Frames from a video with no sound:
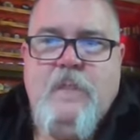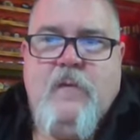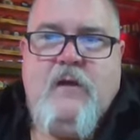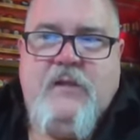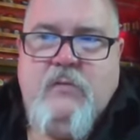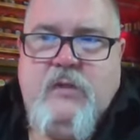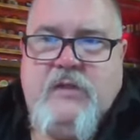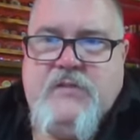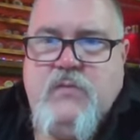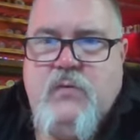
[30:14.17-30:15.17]
I think with
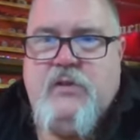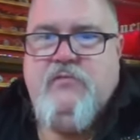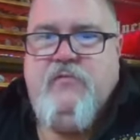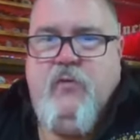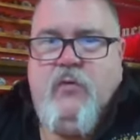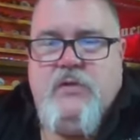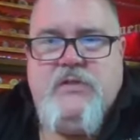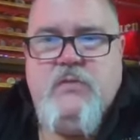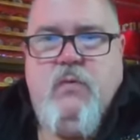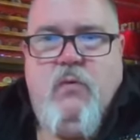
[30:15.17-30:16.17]
us, with the fools,
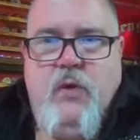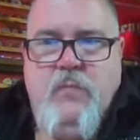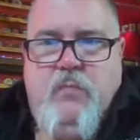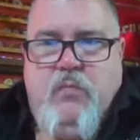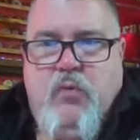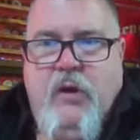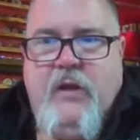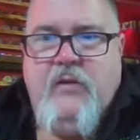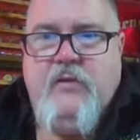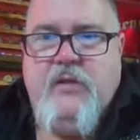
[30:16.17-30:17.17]
is what we
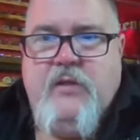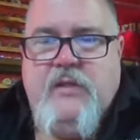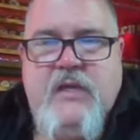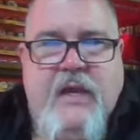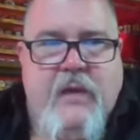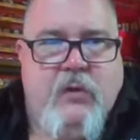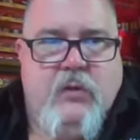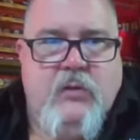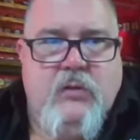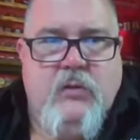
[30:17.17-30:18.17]
bring to the table